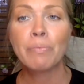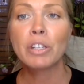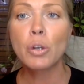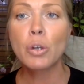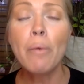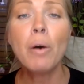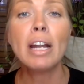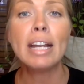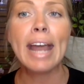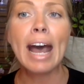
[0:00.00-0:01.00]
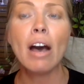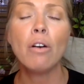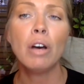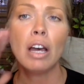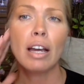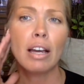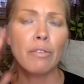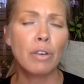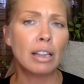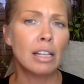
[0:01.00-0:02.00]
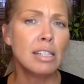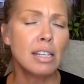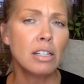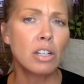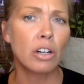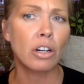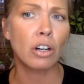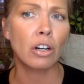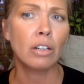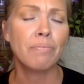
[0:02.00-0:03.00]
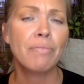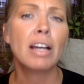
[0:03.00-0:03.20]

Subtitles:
So I want to now listen to her,